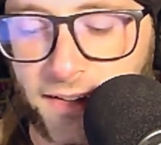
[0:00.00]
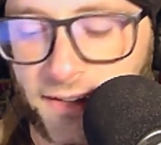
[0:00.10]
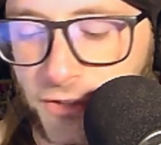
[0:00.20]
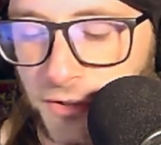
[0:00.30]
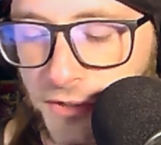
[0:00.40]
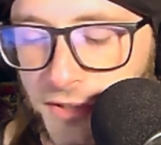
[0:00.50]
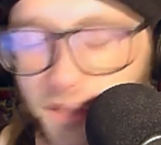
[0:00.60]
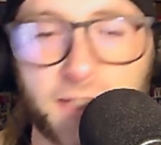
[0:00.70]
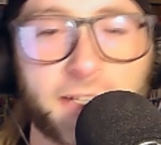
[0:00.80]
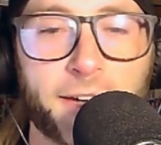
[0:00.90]
It's good to see
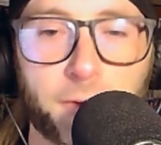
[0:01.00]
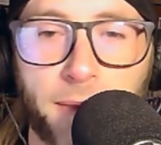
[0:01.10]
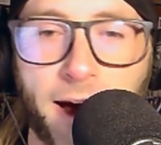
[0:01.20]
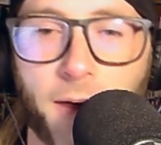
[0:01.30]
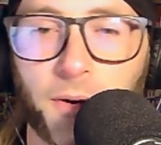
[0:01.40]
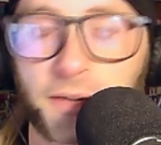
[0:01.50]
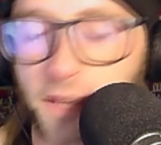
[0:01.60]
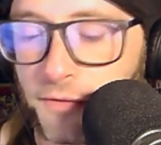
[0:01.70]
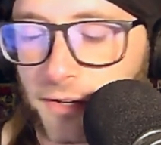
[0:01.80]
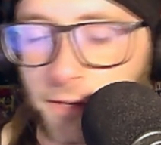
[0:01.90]
Nintendo Power
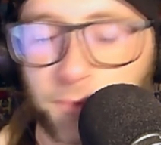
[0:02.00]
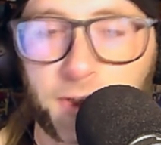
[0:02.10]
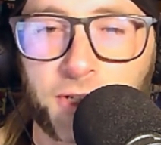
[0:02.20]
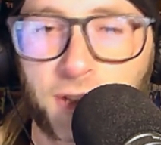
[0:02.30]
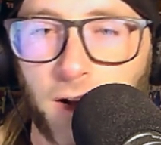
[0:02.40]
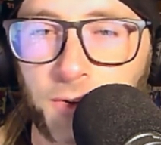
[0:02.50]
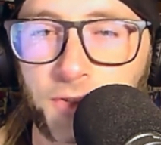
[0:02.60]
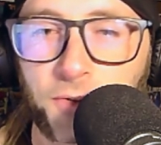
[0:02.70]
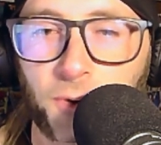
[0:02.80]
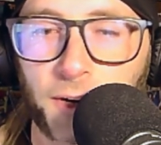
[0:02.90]
giving it a pretty solid
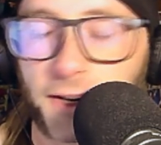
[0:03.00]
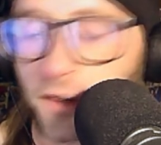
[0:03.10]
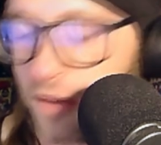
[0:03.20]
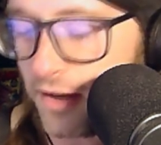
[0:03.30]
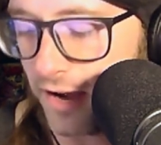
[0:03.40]
score here.